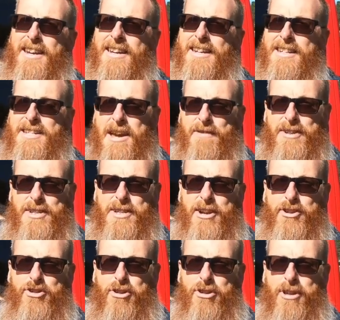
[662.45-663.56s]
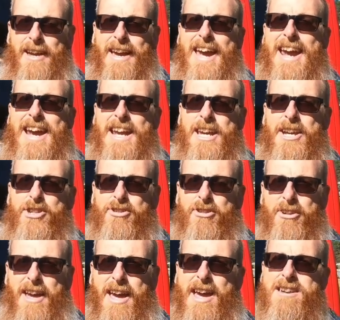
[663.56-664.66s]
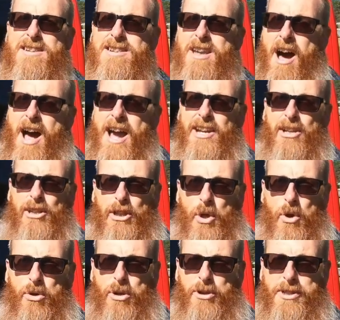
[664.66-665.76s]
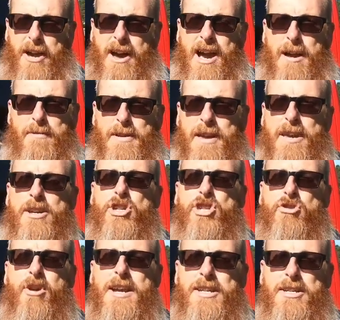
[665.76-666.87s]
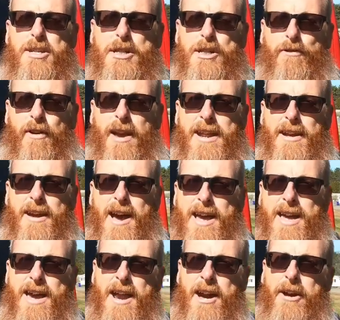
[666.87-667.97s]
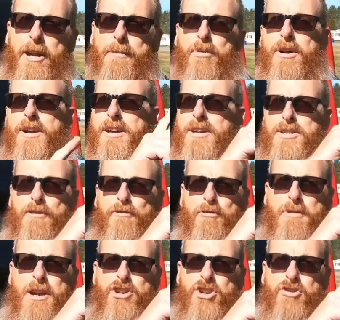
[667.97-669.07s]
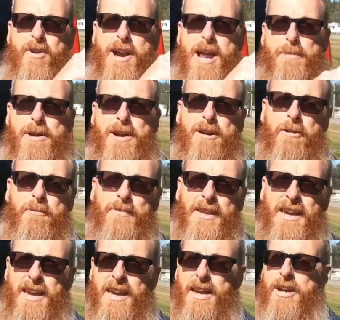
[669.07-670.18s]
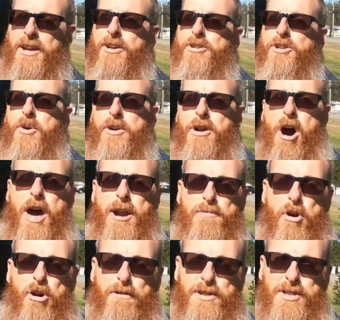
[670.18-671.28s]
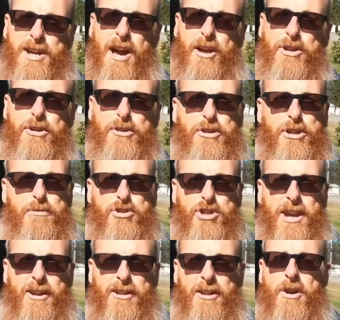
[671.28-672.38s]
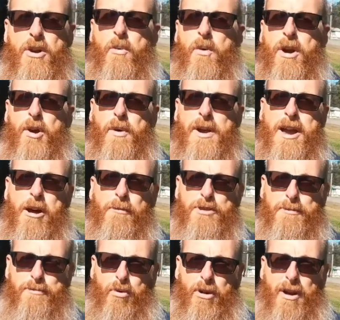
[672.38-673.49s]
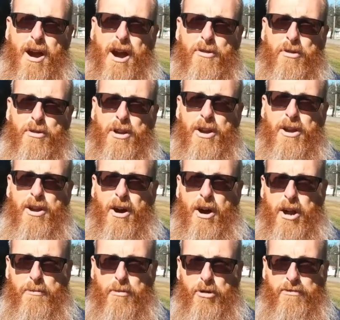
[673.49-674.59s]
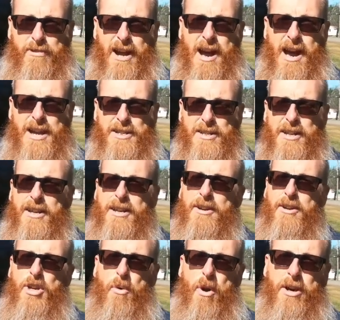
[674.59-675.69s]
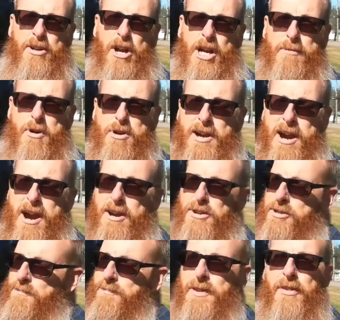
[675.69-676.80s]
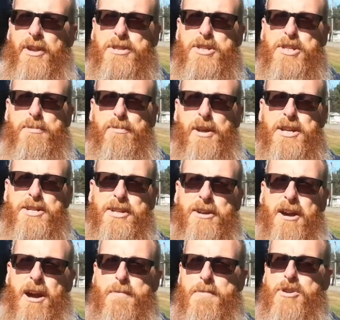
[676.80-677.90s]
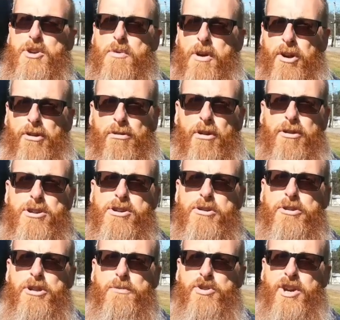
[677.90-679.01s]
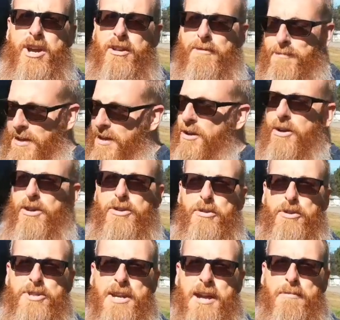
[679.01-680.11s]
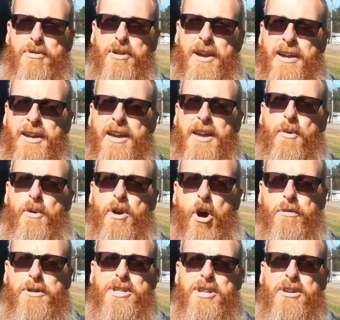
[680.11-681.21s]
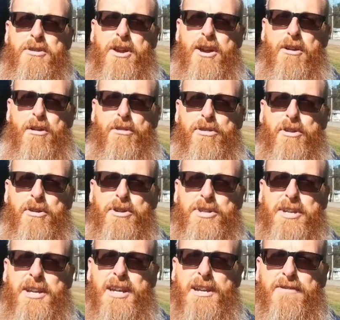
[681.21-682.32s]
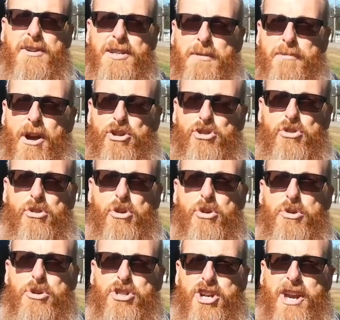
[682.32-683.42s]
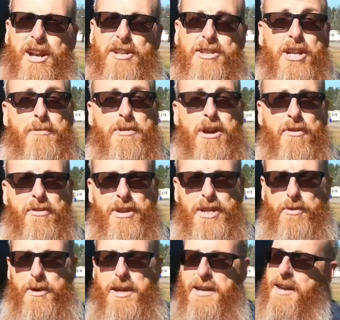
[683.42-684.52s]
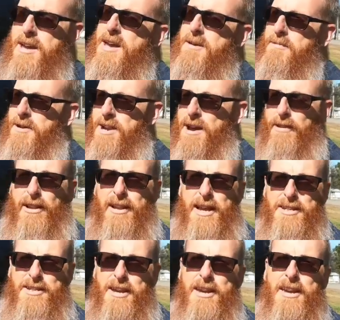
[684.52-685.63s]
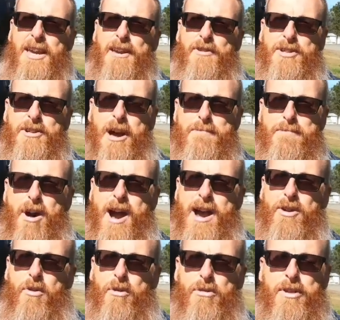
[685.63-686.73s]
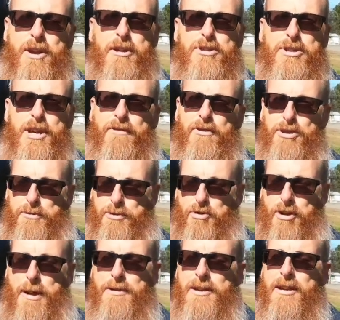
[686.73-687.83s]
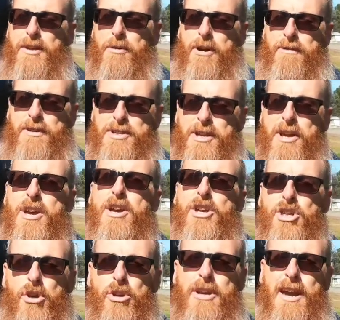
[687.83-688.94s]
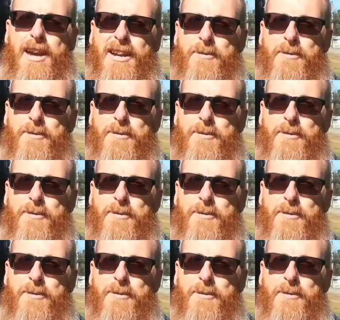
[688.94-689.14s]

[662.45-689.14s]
seven Central, eight Eastern, and nine local time. Straight six fan and I, and I'm gonna put his information right up here, do an automotive style YouTube channel where we help support other automotive guys. You want to talk about cars? This is the place to come. You want to grow your YouTube channel? Do the same thing. We hope to see you there on Thursday evenings. I'm not sure whose channel it's going to be on this week, but nevertheless, if it's on mine or theirs, if you're subscribed to either one of us, you'll get